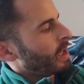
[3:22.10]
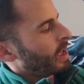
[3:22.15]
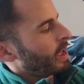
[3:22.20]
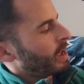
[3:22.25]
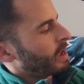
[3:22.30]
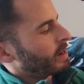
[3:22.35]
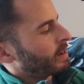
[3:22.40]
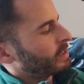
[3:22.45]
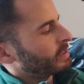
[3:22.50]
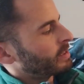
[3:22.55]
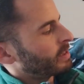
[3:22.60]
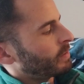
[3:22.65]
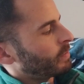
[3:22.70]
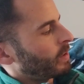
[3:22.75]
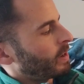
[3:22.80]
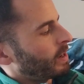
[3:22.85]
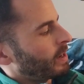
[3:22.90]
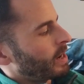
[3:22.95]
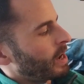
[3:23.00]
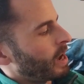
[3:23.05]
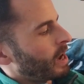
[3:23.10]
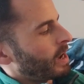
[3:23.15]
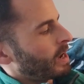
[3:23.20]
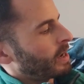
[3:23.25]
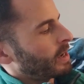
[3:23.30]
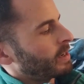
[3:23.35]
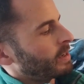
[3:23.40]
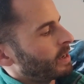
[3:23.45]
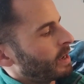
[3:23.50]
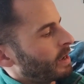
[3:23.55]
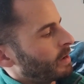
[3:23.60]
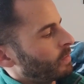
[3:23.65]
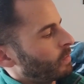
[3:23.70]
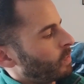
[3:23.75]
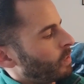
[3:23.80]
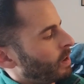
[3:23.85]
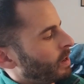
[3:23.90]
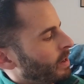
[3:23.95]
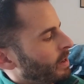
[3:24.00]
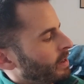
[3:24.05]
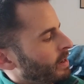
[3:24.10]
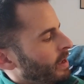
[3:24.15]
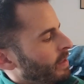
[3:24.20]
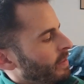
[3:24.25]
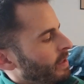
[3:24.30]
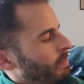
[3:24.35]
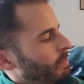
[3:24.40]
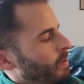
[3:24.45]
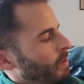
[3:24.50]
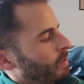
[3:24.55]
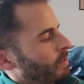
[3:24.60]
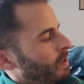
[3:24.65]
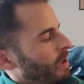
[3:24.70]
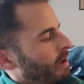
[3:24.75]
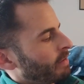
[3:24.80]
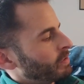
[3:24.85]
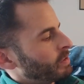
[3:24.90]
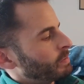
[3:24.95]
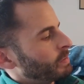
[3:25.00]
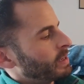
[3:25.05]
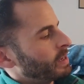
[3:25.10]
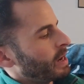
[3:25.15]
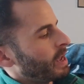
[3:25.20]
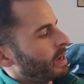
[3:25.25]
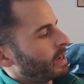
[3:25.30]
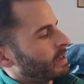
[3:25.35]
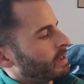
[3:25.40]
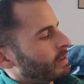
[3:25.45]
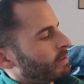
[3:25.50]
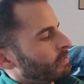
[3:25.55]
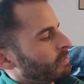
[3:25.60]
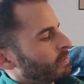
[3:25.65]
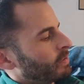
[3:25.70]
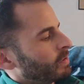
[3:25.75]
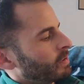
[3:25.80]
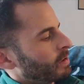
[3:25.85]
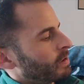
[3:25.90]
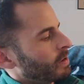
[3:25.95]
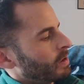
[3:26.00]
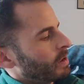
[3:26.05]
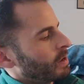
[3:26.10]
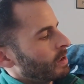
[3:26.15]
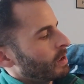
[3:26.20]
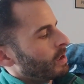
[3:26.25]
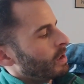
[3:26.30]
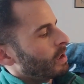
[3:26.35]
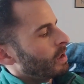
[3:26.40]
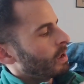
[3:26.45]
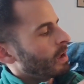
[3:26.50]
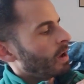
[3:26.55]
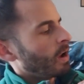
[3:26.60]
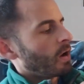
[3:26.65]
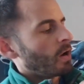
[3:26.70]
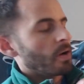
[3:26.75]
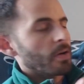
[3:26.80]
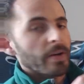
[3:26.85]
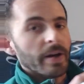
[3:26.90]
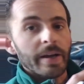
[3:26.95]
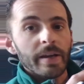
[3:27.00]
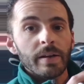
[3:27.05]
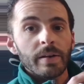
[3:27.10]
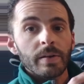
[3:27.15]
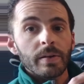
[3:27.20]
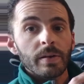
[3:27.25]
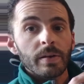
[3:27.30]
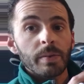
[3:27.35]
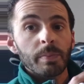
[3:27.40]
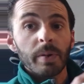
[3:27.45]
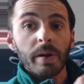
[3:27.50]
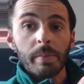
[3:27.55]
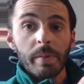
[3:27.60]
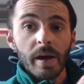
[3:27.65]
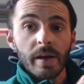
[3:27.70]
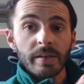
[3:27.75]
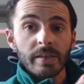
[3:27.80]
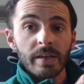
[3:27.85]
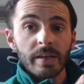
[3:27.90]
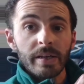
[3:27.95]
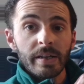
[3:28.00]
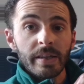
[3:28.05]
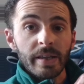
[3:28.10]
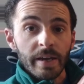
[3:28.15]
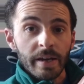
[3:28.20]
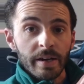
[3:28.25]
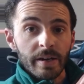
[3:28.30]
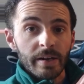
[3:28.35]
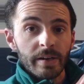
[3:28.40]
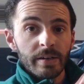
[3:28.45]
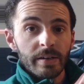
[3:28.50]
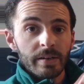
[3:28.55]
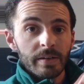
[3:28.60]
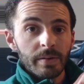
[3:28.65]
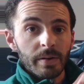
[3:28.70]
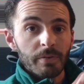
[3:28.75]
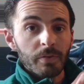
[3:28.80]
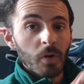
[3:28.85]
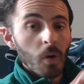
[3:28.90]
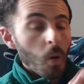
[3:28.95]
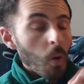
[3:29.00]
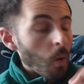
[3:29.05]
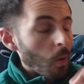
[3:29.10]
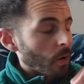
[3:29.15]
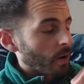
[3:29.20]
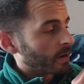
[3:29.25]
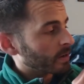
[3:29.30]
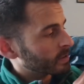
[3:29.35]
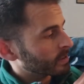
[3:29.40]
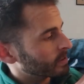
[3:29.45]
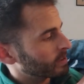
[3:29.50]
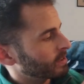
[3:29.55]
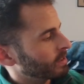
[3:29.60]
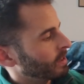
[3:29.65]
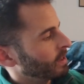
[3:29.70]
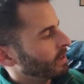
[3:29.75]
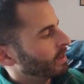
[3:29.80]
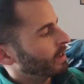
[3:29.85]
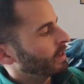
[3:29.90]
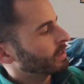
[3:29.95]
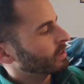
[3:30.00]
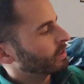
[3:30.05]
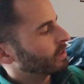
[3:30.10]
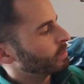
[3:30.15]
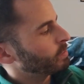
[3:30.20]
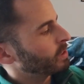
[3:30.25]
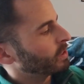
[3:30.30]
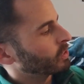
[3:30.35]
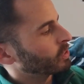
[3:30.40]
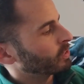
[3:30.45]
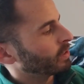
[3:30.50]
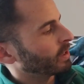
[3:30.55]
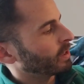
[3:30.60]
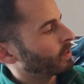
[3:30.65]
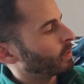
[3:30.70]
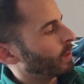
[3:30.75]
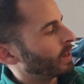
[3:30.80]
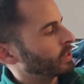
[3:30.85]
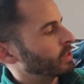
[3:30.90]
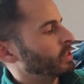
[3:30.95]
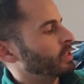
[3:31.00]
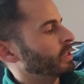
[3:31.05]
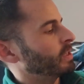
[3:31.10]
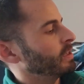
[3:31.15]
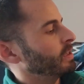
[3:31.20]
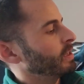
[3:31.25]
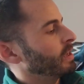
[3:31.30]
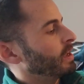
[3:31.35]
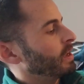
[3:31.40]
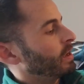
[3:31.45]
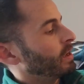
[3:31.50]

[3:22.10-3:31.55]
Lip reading: And I said, what, 9 and 1, and they both have to be negative. All right, but I'm not done there. Of course, it's going to be a trick question.